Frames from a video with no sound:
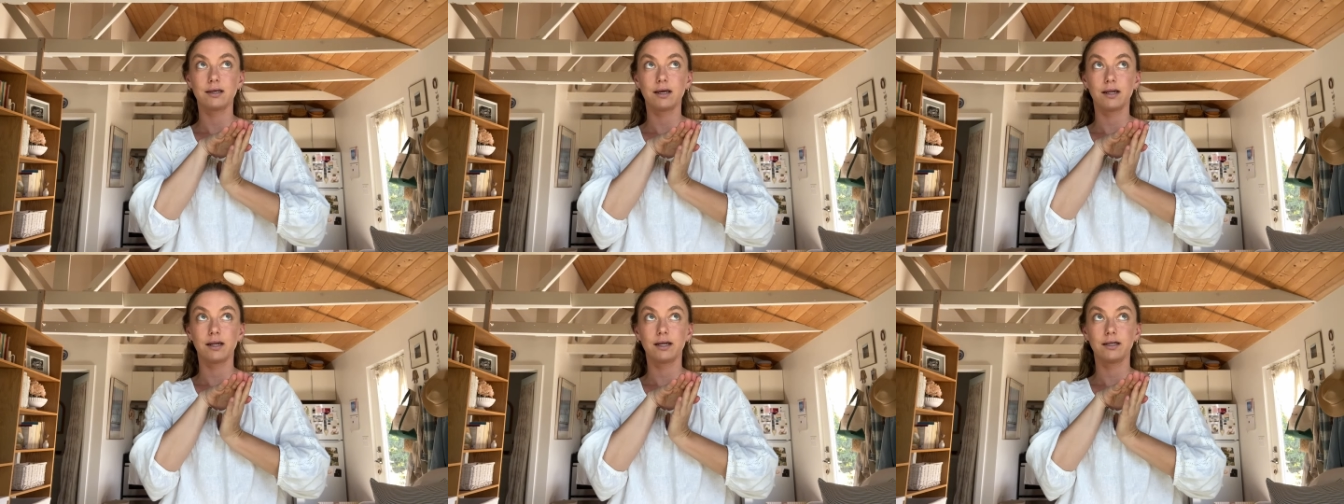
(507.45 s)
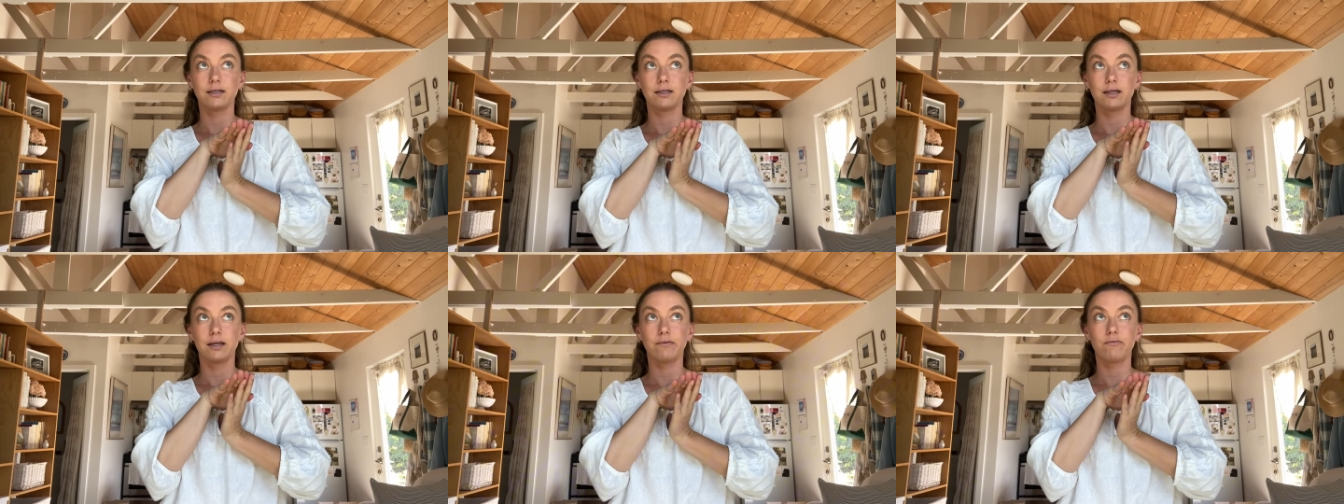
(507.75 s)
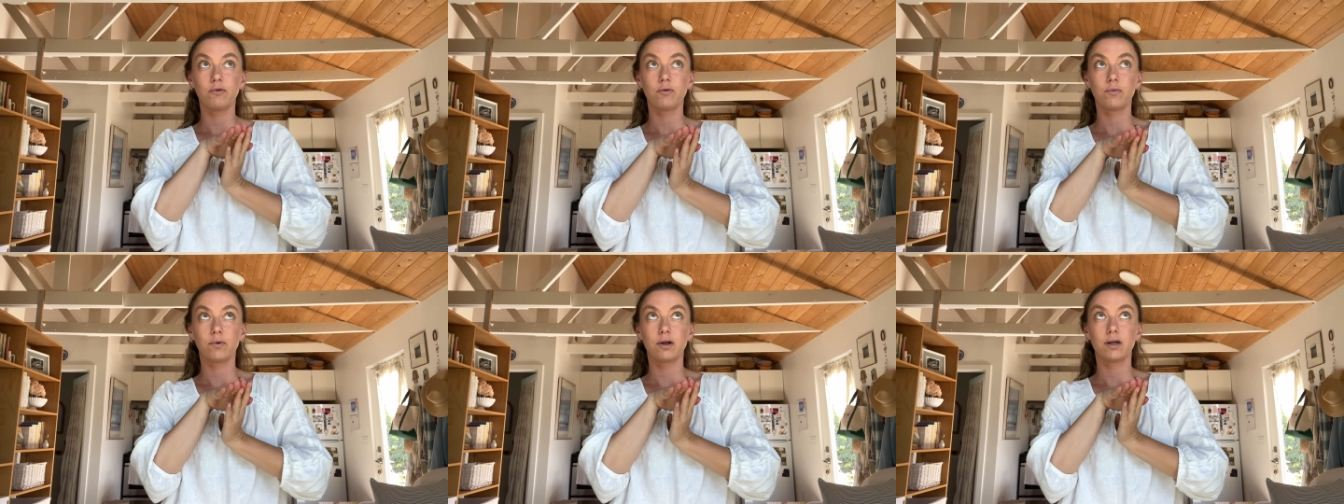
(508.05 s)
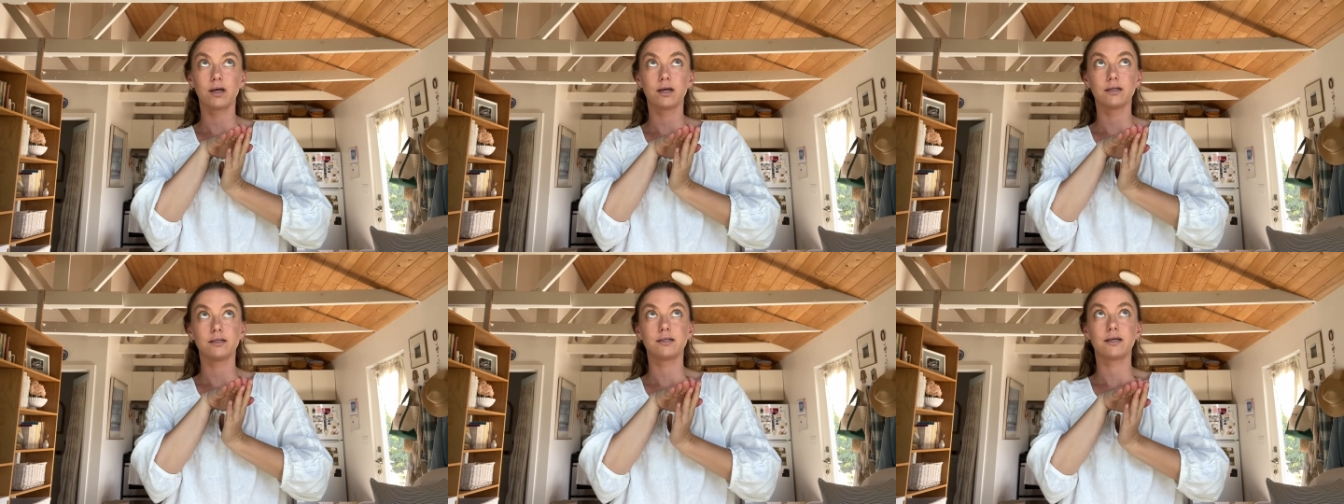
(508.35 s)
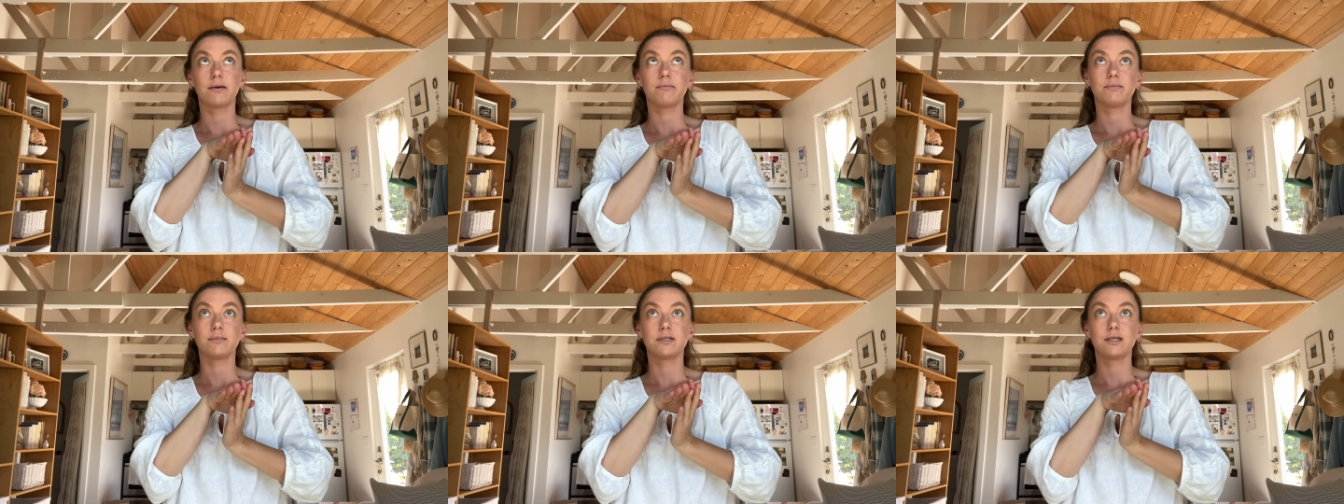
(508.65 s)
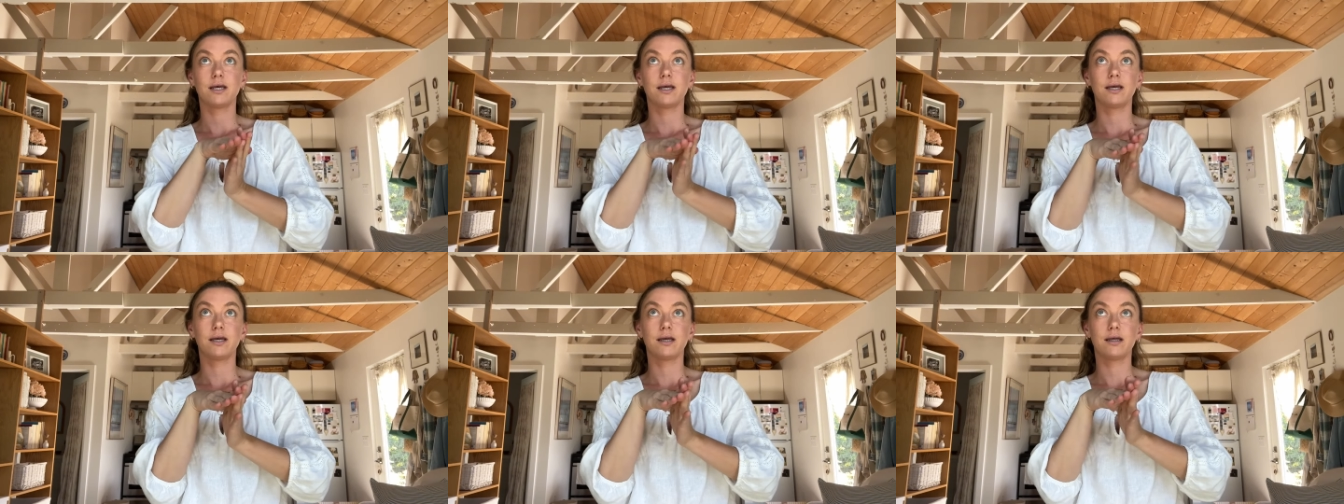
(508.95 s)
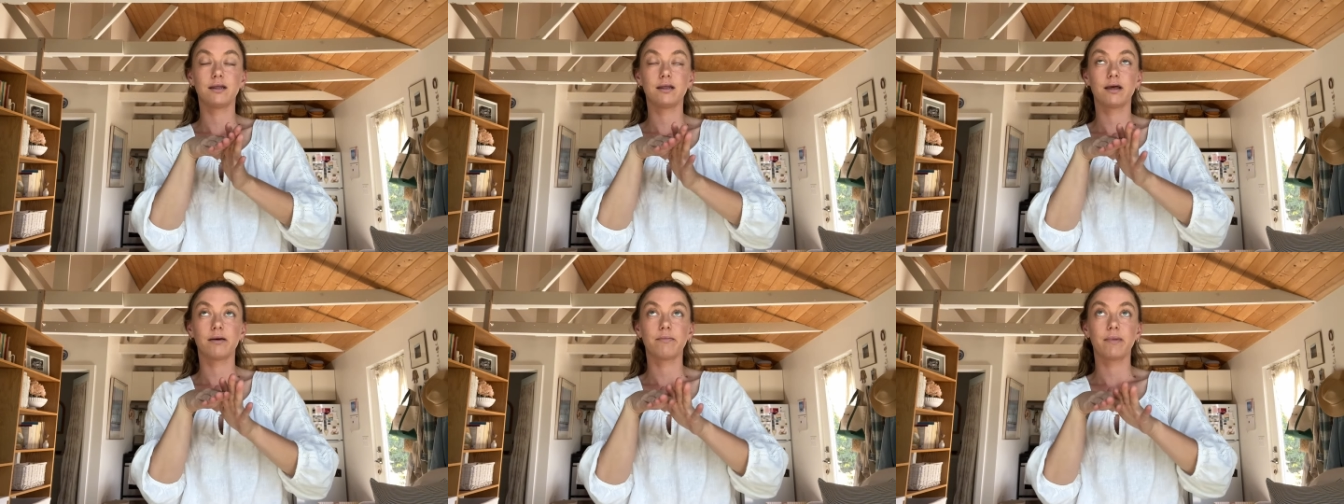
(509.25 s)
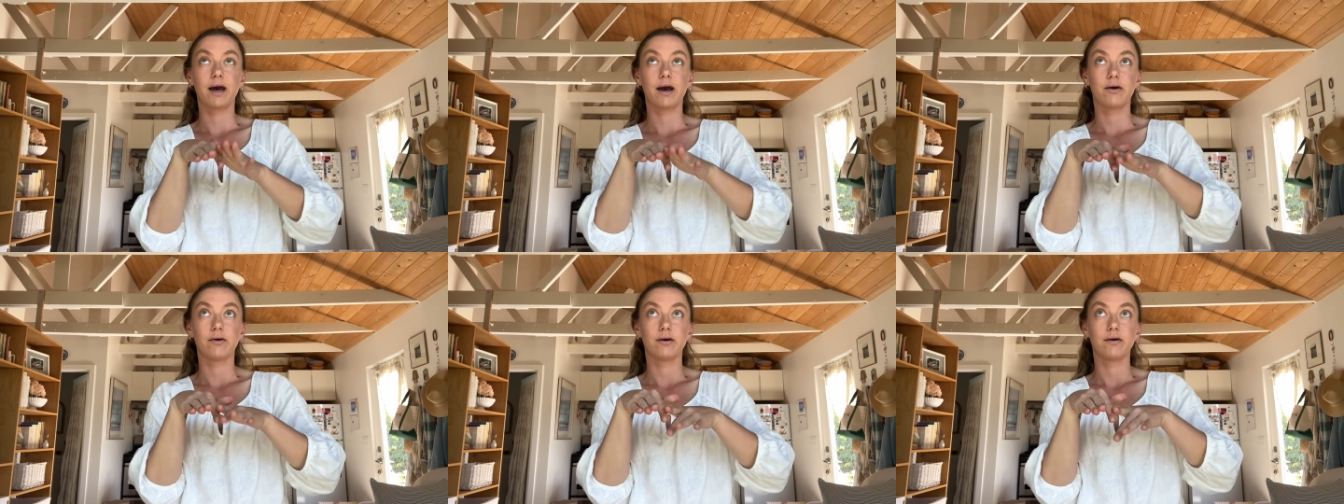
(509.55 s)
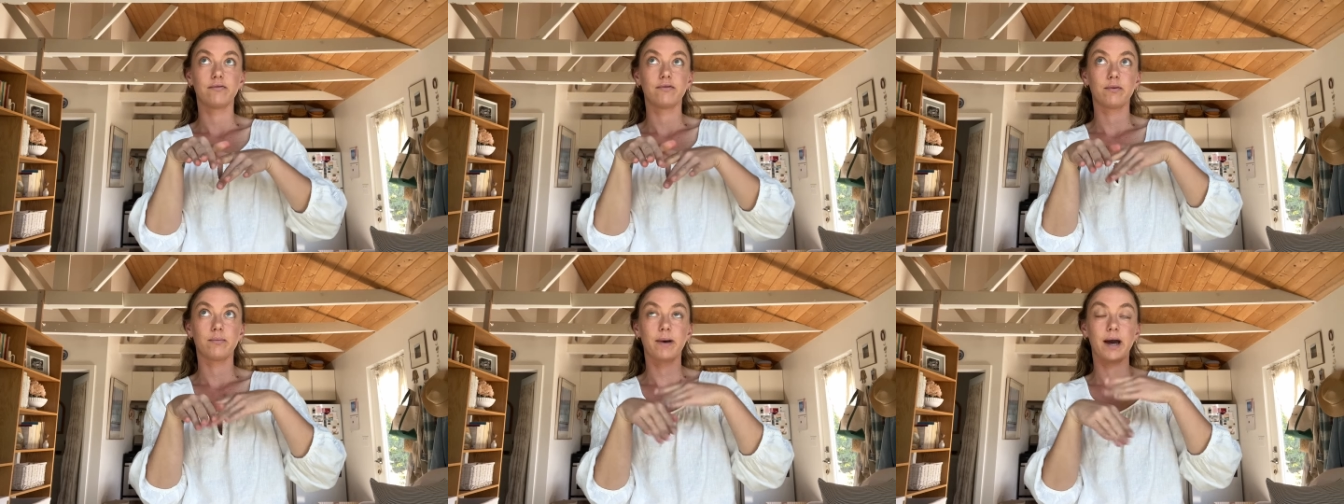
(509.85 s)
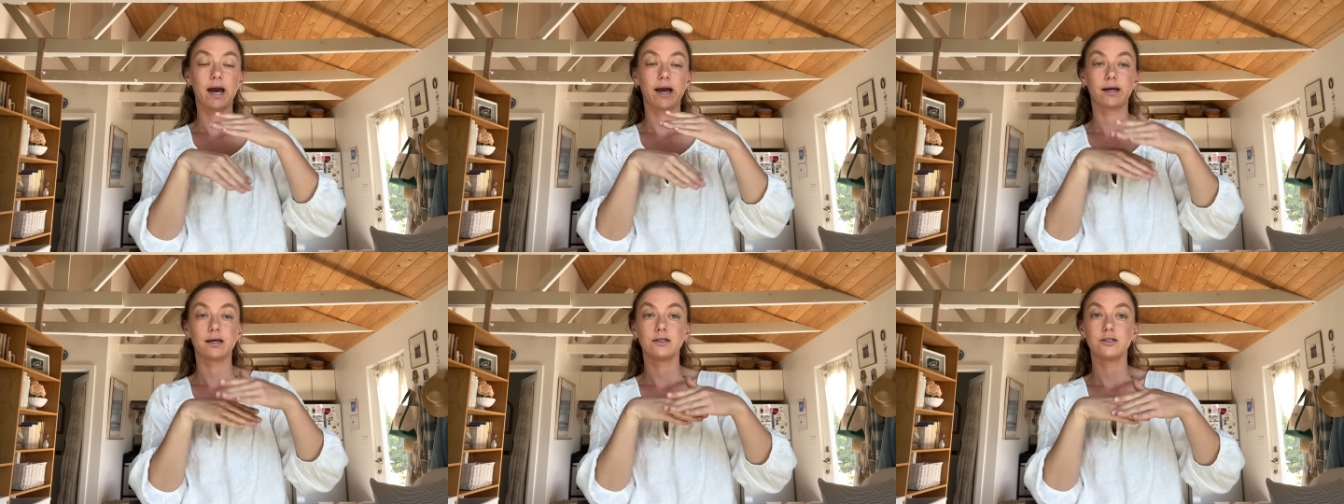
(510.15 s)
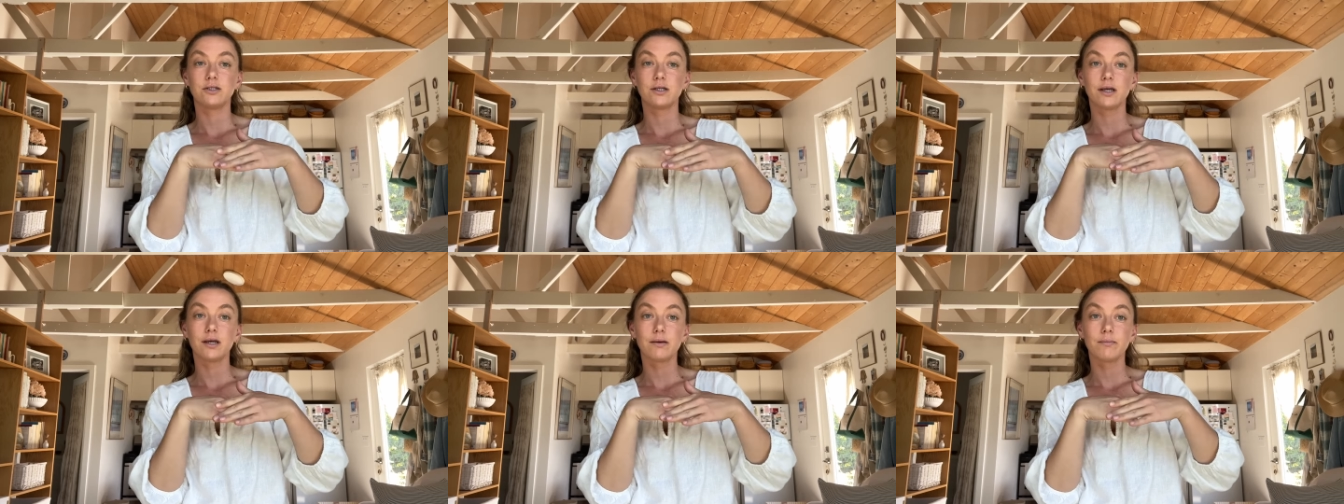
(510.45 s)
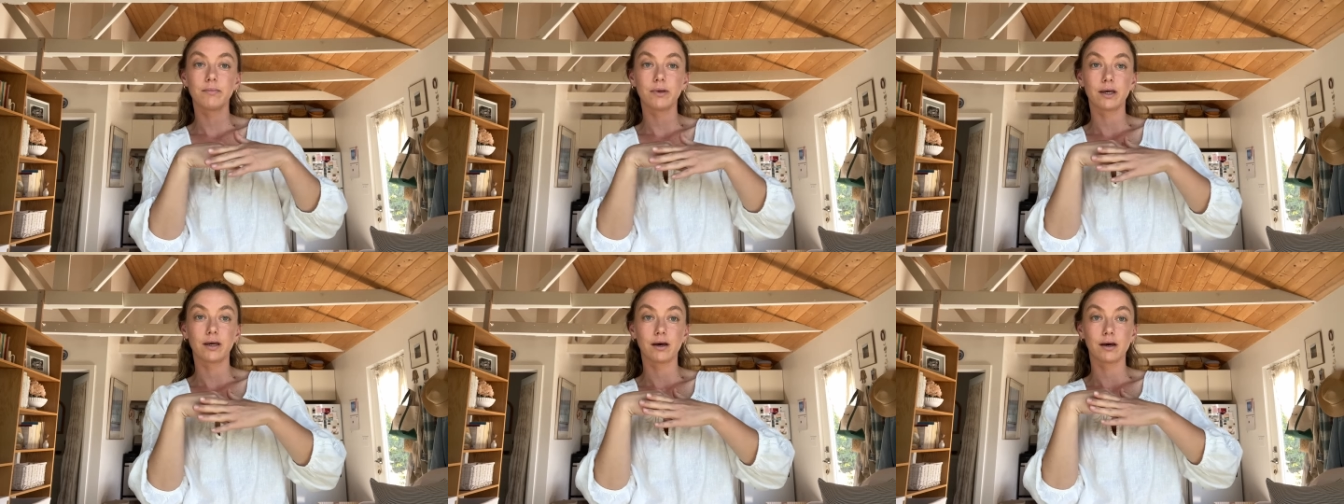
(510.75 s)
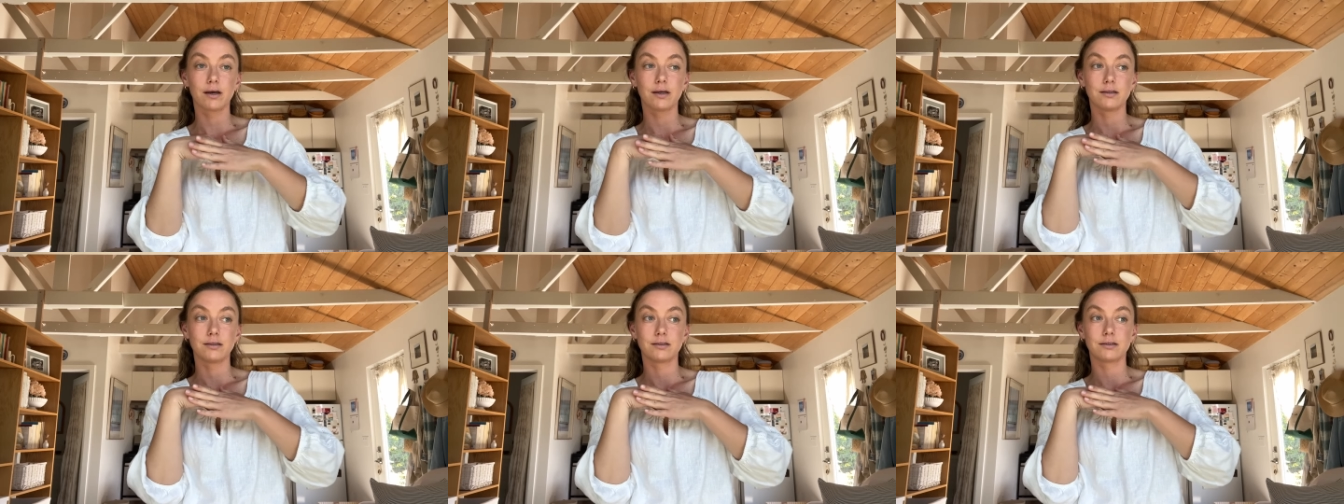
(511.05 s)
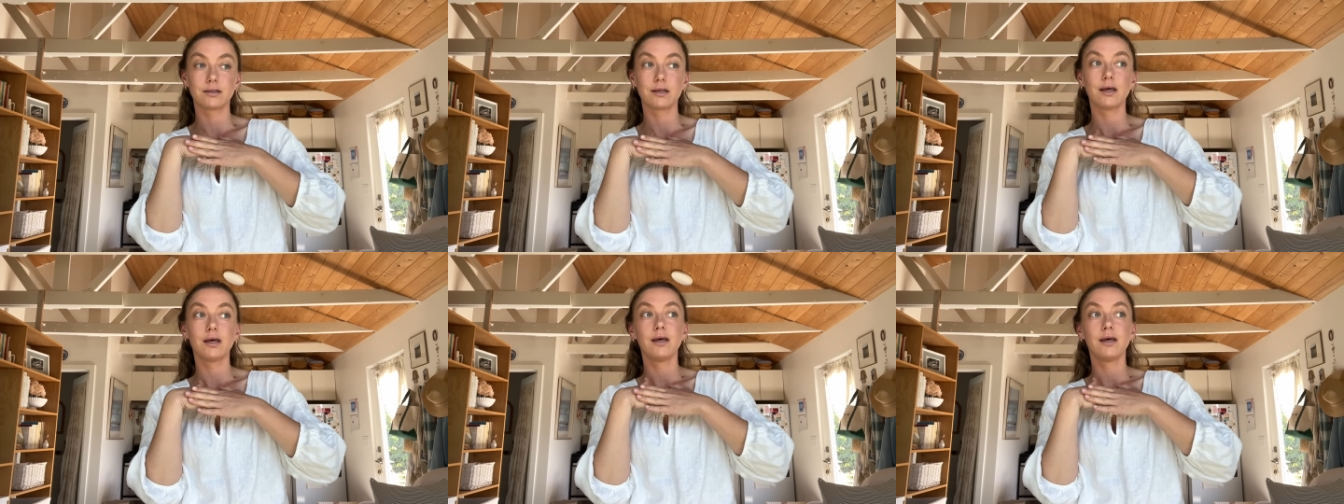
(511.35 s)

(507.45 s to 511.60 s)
and I didn't even want to attempt taking them out of the packaging, because